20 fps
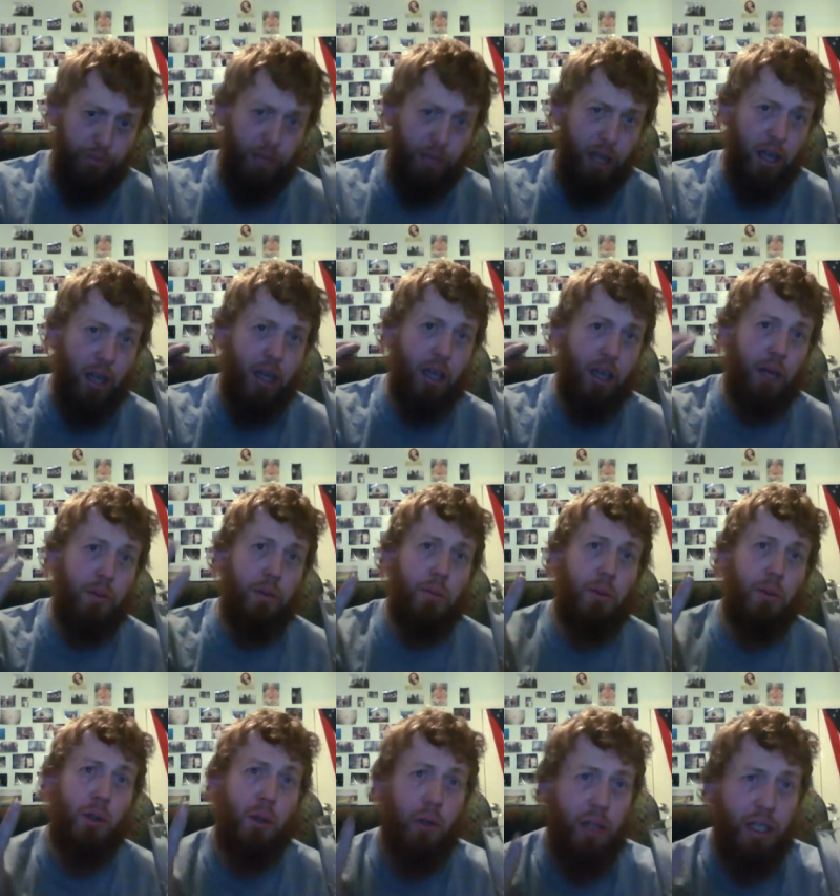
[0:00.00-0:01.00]
Um, the
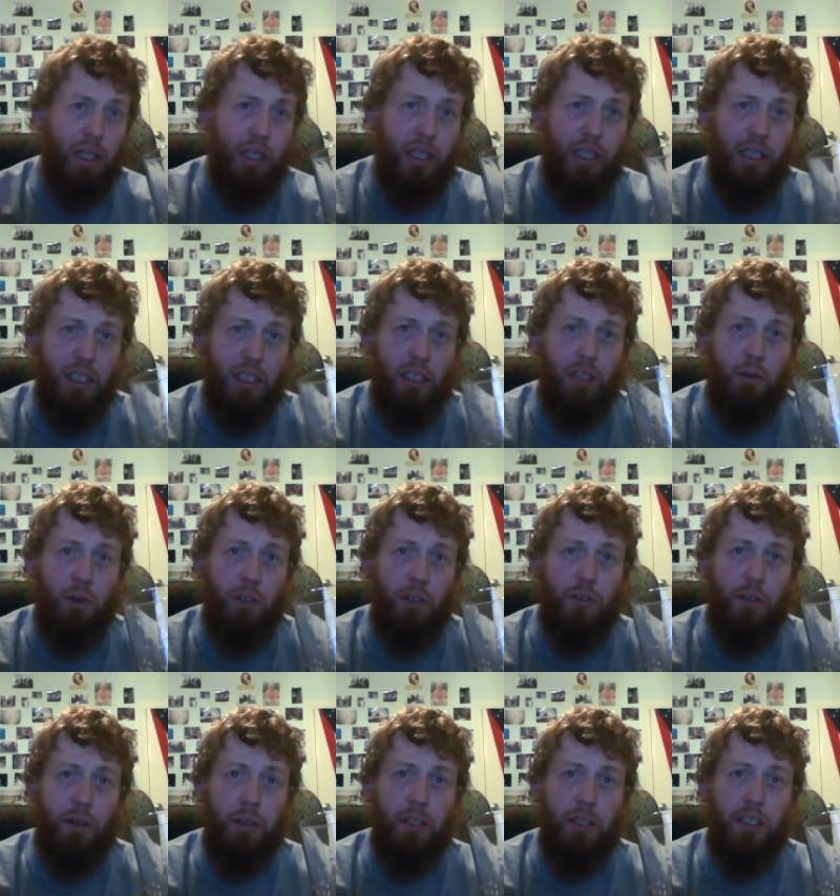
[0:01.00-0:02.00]
brewery is was
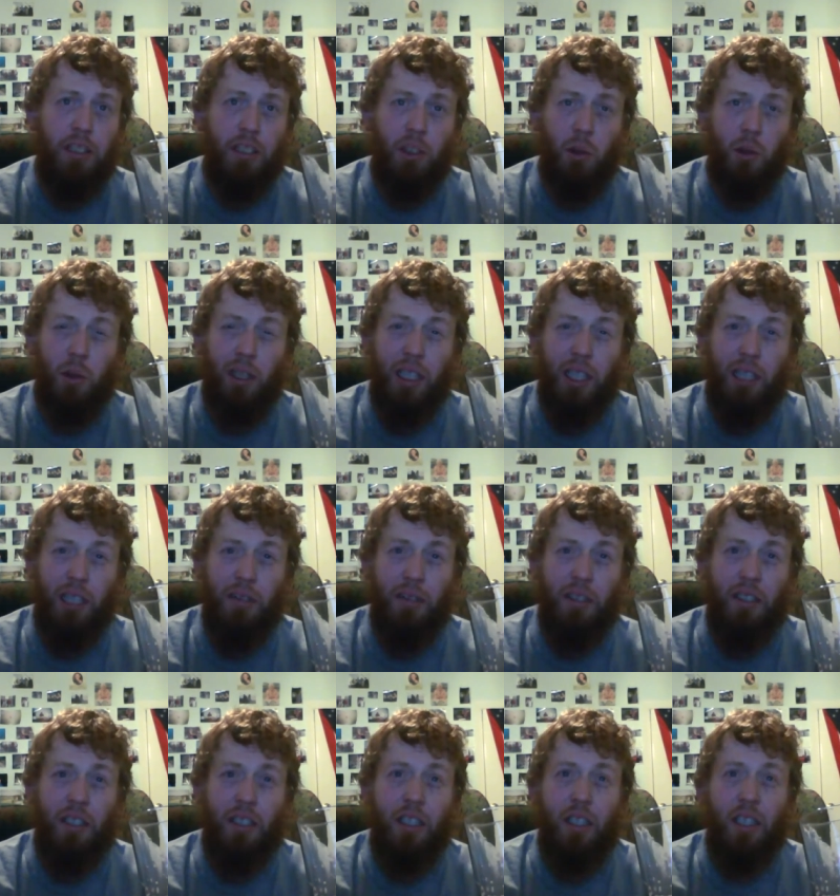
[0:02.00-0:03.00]
founded in
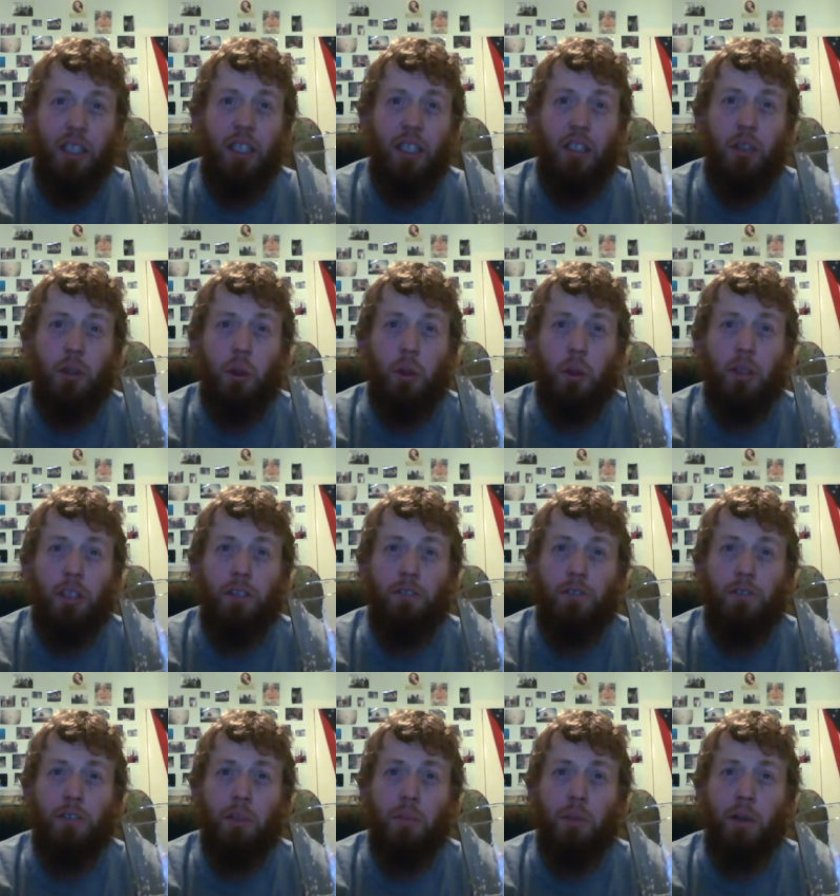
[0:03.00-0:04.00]
2011 using a
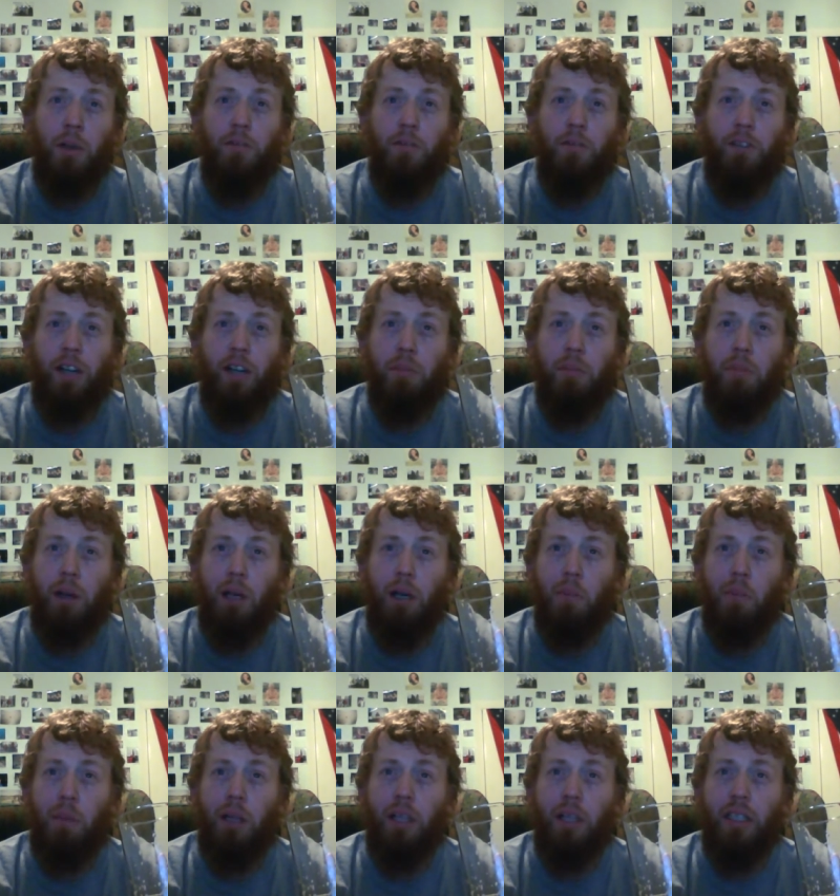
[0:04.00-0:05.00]
3.5 barrel
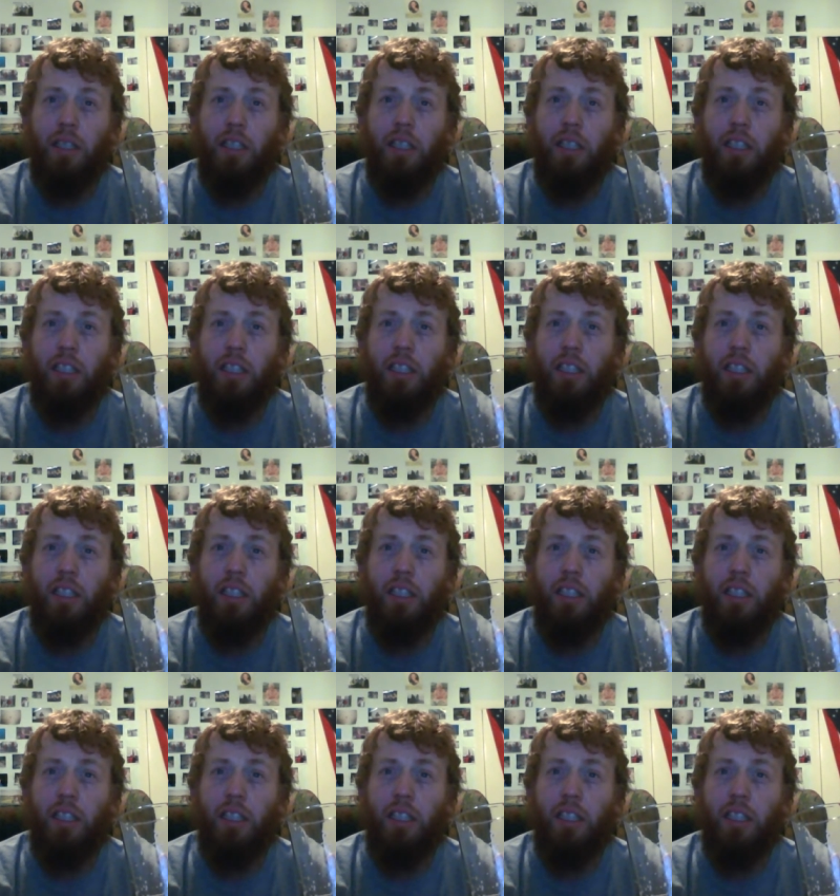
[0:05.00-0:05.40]
plant in